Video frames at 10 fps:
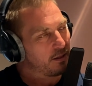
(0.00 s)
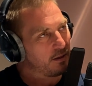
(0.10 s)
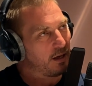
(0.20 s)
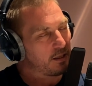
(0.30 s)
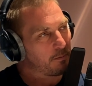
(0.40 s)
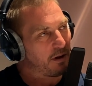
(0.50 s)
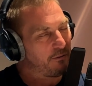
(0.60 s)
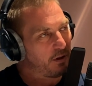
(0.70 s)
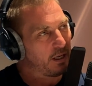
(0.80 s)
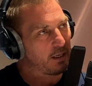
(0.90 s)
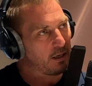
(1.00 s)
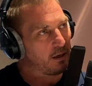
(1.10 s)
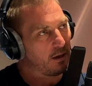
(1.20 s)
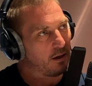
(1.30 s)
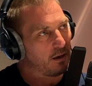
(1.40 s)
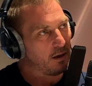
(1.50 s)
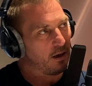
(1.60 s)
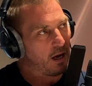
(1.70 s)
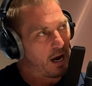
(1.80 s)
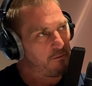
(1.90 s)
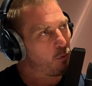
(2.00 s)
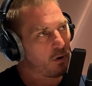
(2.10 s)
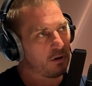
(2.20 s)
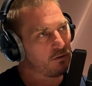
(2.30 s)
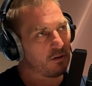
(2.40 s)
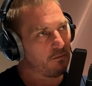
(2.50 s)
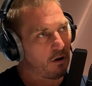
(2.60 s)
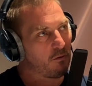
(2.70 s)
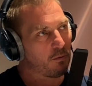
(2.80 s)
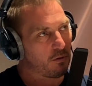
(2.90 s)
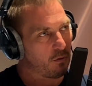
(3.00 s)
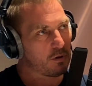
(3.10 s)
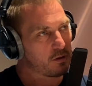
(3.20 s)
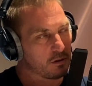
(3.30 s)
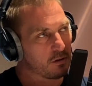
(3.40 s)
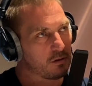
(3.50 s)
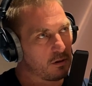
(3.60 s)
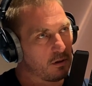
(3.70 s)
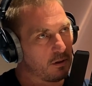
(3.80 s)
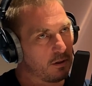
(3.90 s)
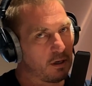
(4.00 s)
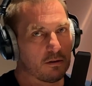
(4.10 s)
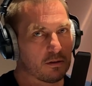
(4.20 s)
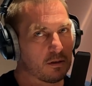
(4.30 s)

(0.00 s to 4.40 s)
It's my feeling that everyone who's involved with horses, there